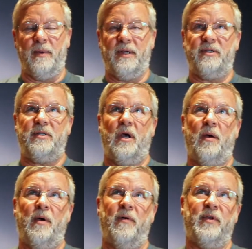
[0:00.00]
It's
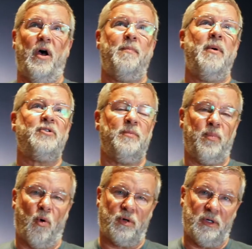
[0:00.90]
of the utmost
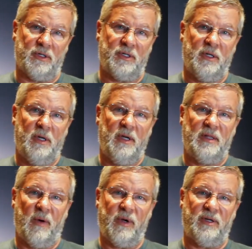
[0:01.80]
importance
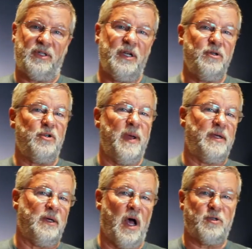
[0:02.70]
that we continue to
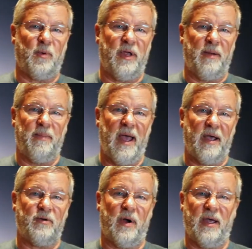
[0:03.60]
make a gospel
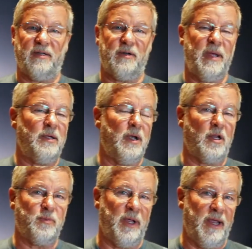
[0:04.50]
impact, right? And to make a
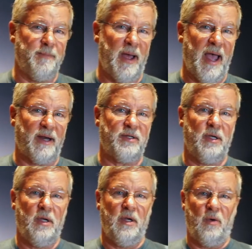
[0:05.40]
gospel impact,
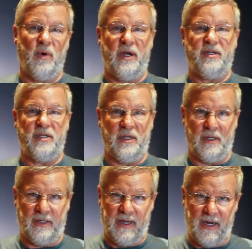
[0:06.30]
we need
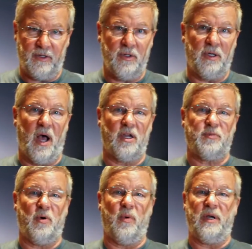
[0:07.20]
to get into the
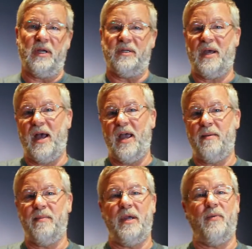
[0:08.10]
gospel, we need
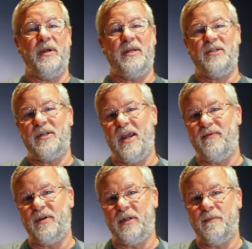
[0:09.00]
time, and we need
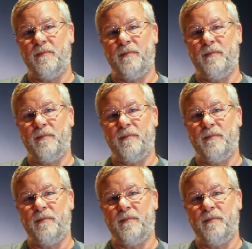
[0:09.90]
safety.